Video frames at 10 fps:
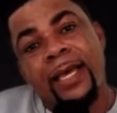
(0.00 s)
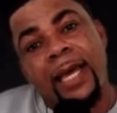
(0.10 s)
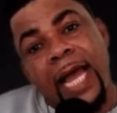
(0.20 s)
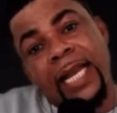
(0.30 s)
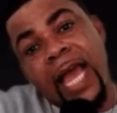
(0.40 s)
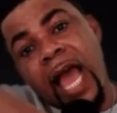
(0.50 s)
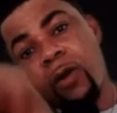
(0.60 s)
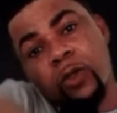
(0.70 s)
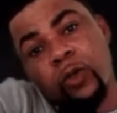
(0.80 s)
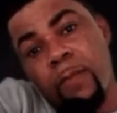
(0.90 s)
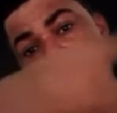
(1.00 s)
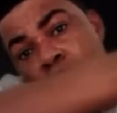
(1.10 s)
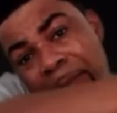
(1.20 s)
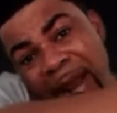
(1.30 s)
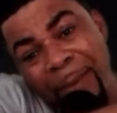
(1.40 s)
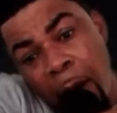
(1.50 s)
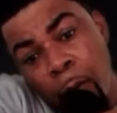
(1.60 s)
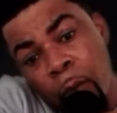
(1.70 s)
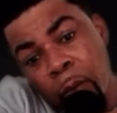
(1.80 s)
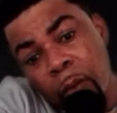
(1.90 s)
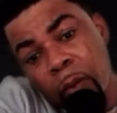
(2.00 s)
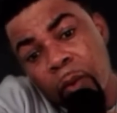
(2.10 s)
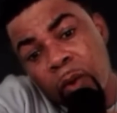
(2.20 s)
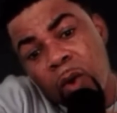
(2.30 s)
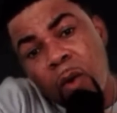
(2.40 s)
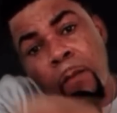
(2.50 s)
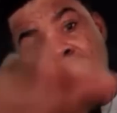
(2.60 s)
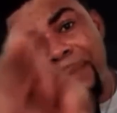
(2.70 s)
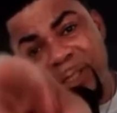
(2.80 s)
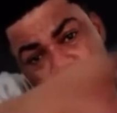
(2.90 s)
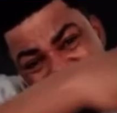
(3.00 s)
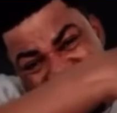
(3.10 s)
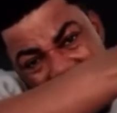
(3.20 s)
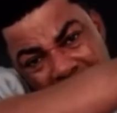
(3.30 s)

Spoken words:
ade ye ko so mo braba o mo be so fa